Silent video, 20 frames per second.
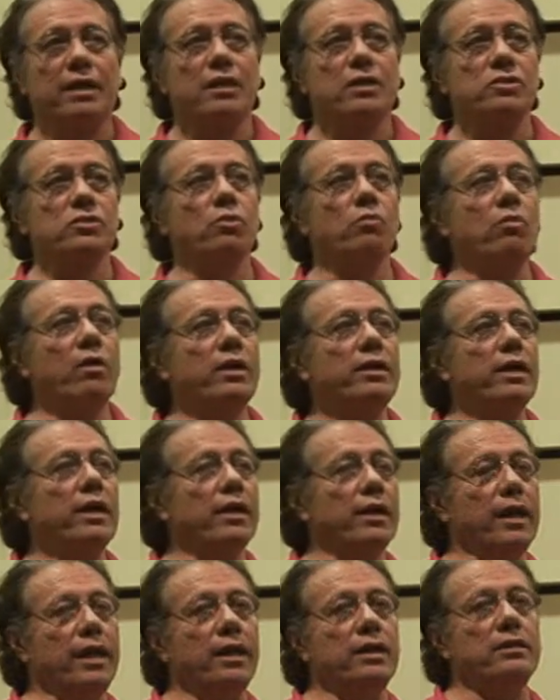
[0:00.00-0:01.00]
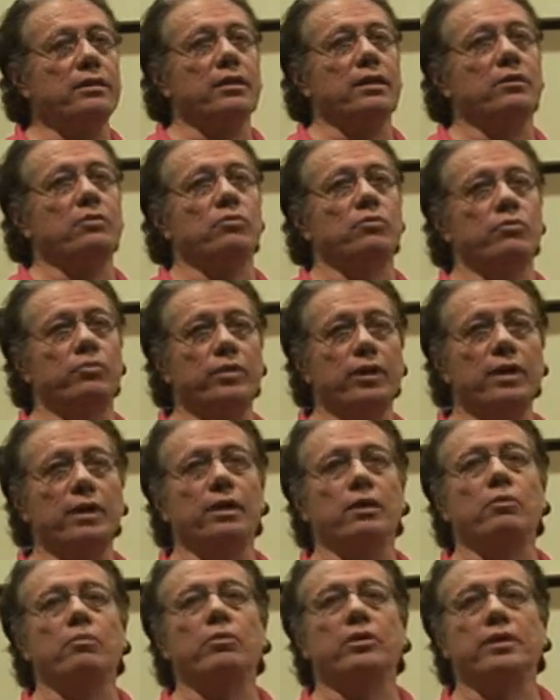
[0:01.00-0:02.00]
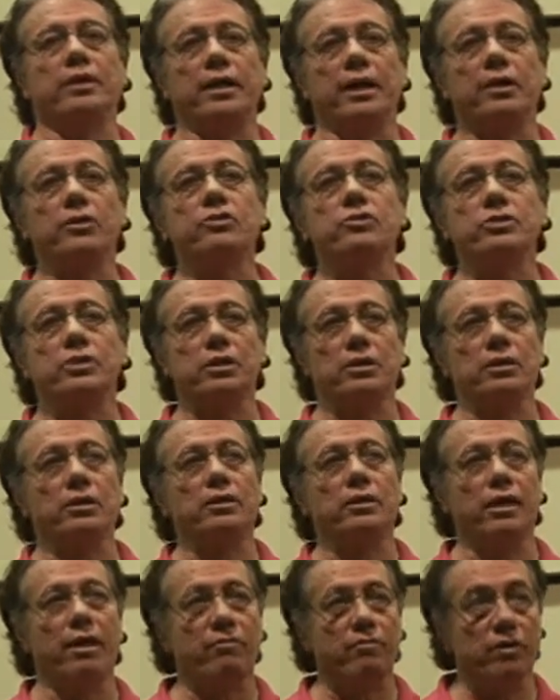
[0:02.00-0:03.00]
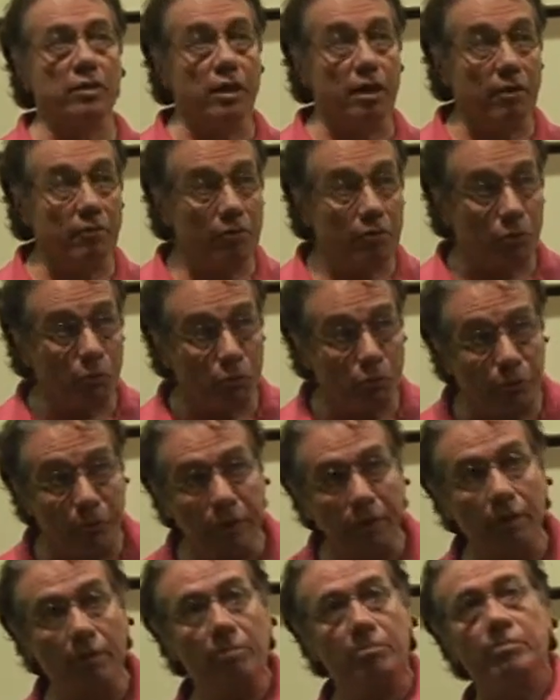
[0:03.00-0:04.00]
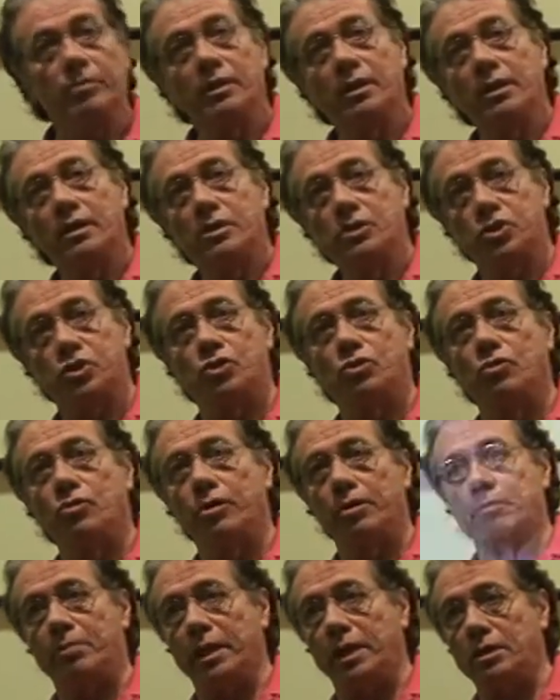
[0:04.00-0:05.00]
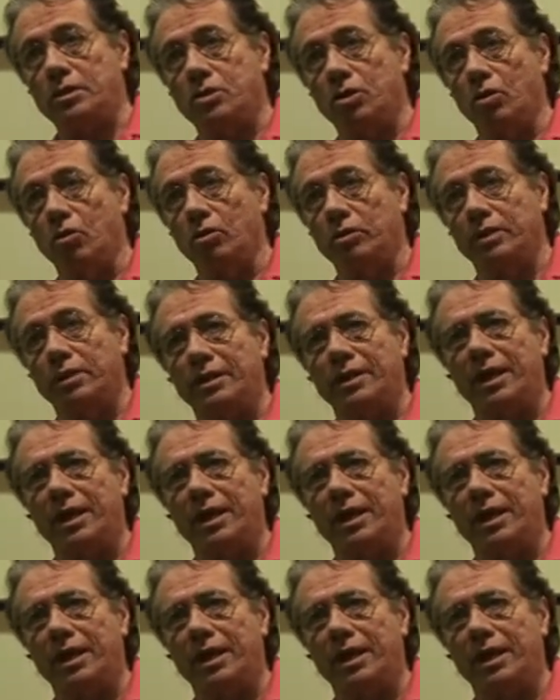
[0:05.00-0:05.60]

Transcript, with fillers: So why not end it really with the energy level of a real story being told and